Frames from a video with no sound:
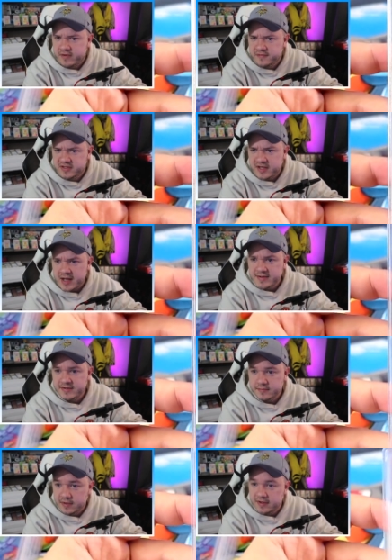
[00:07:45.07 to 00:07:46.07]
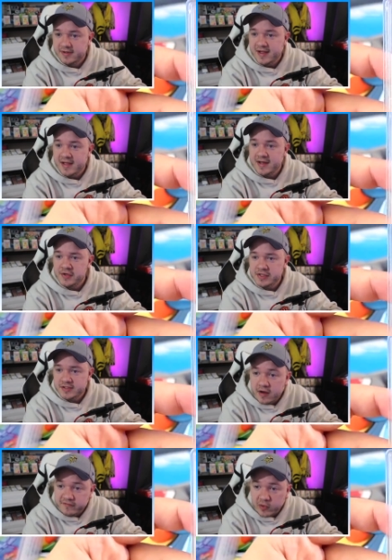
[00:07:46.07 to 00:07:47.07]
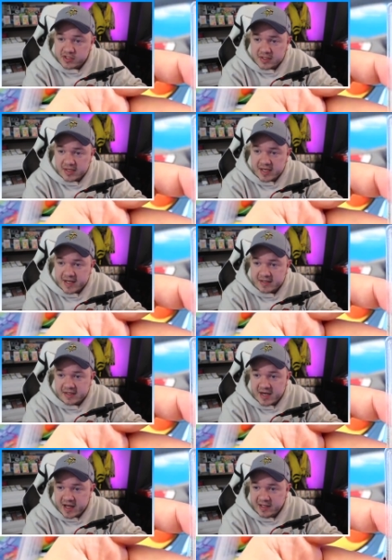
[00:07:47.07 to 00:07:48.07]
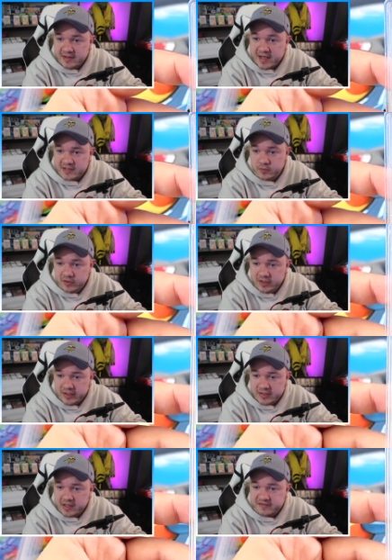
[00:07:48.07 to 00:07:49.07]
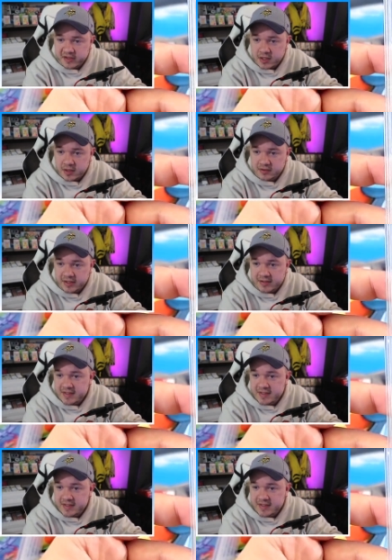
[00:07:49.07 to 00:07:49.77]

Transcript: evolving skies in English. Unfortunately, I got the 9. That's really tough on a card like